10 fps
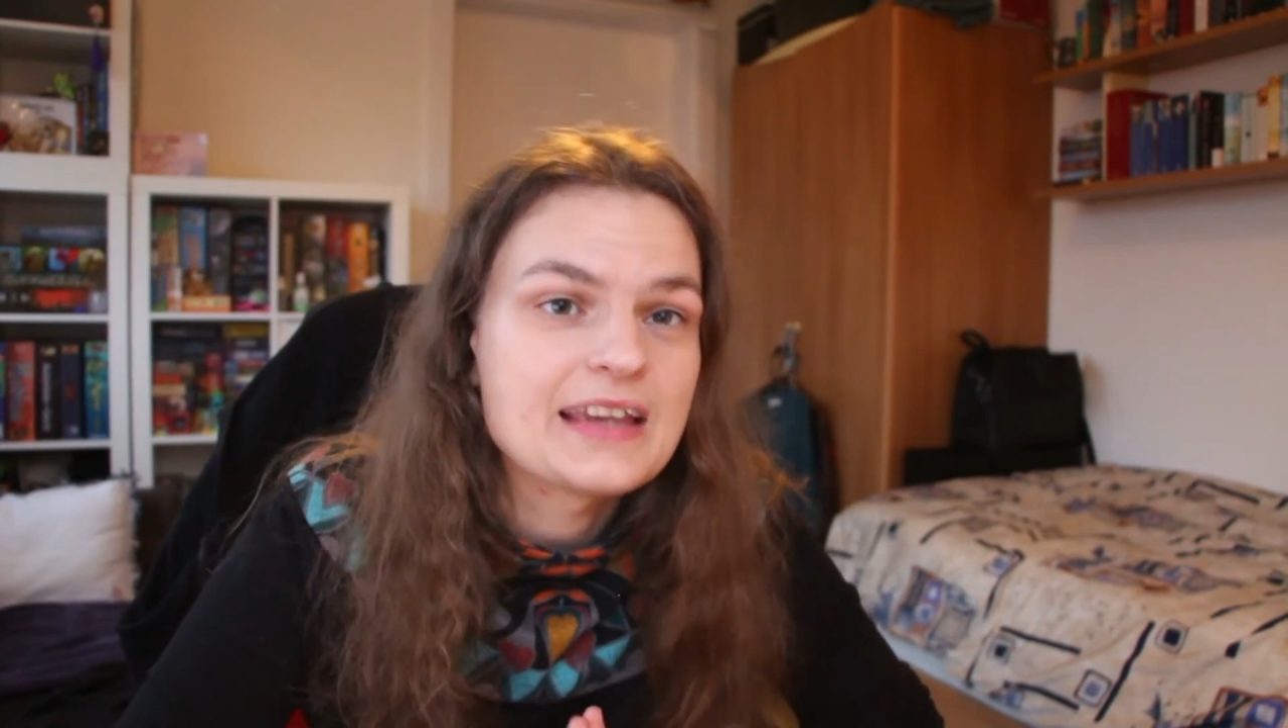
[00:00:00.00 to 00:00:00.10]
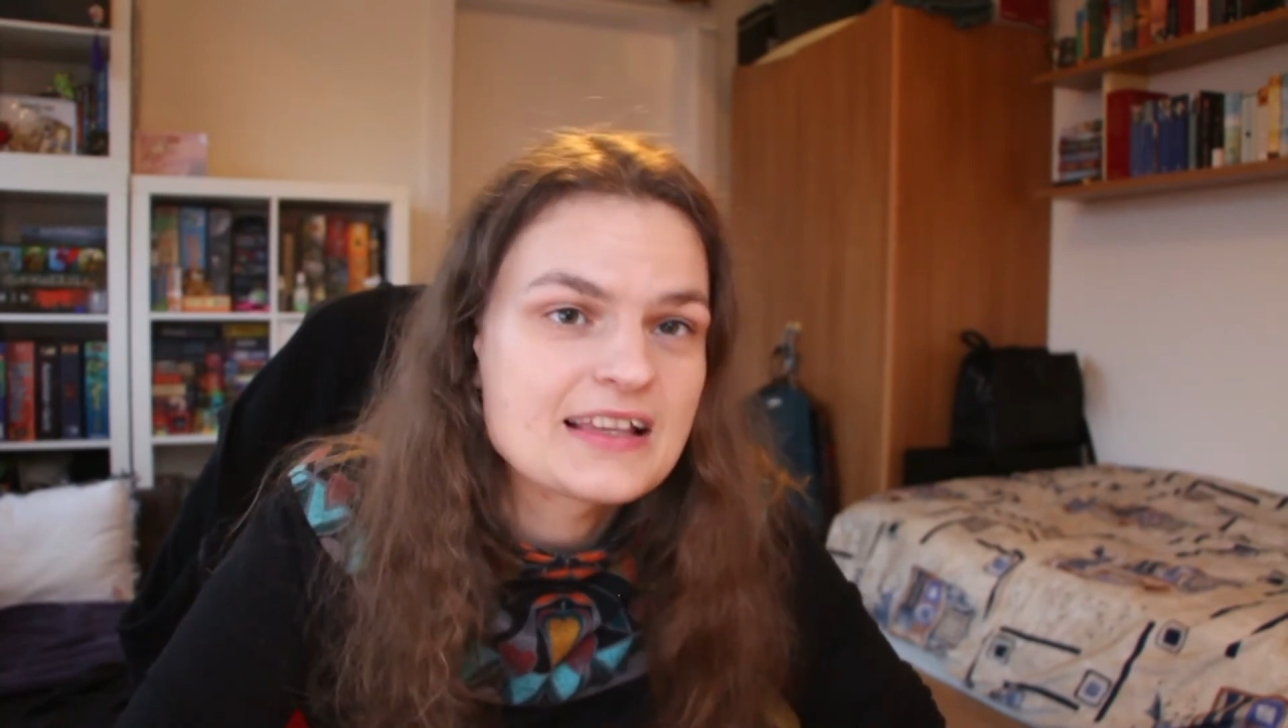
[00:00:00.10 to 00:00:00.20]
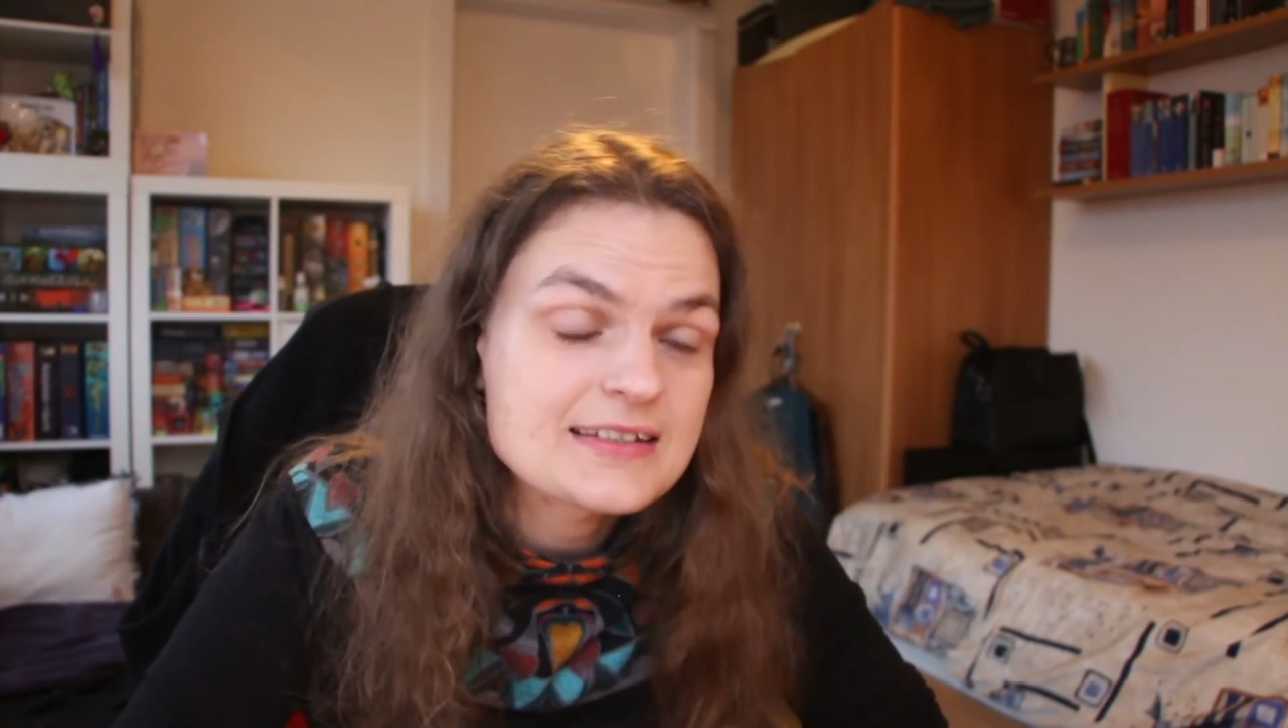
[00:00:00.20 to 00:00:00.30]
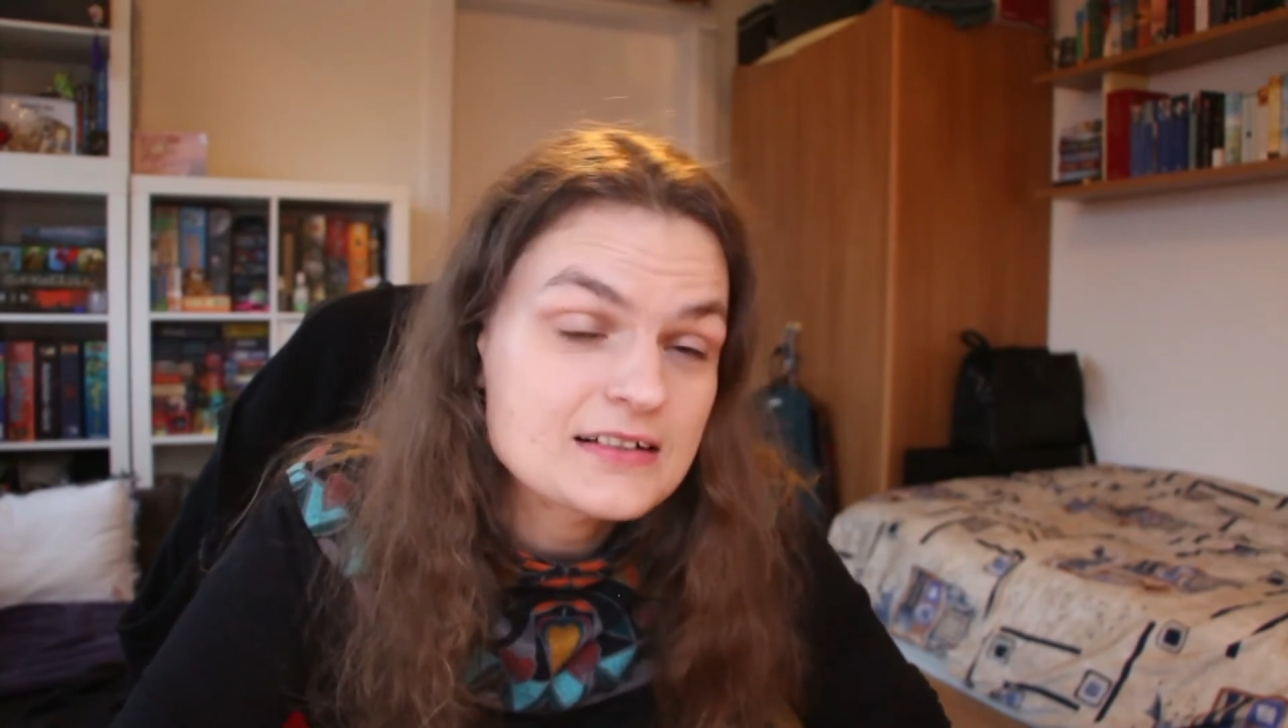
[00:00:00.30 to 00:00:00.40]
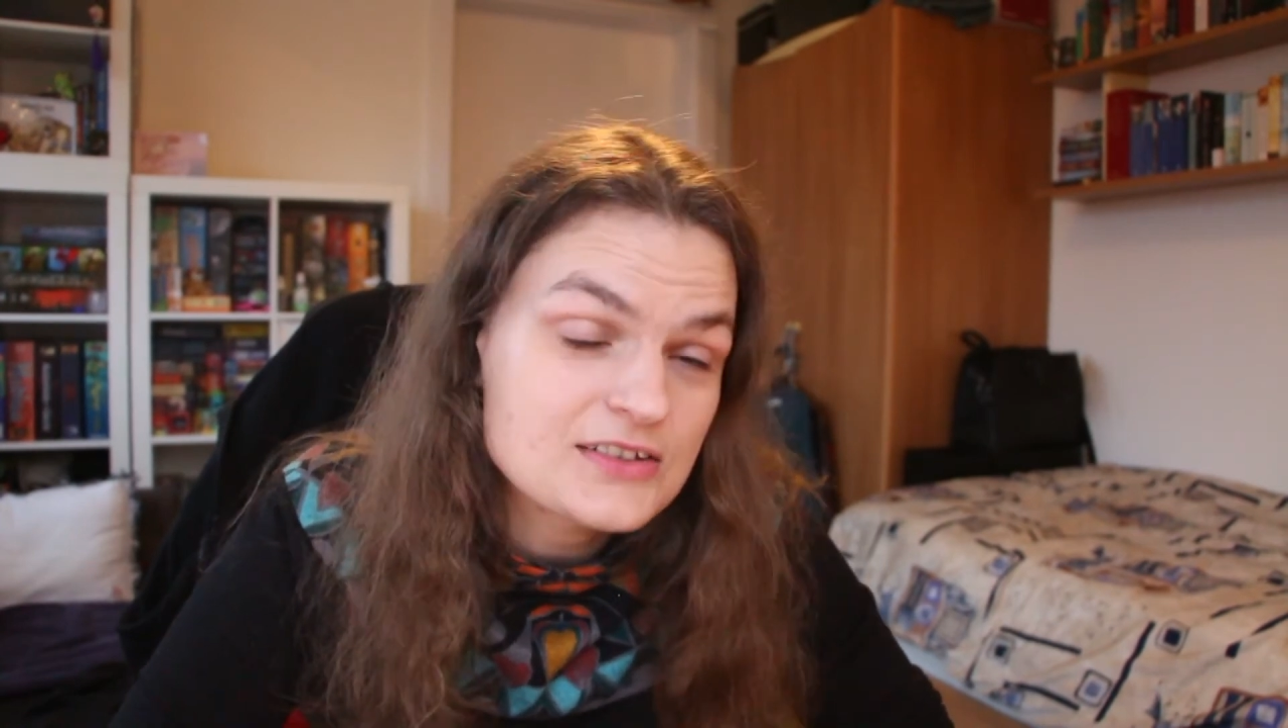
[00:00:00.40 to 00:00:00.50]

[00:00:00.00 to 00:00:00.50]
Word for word: the answer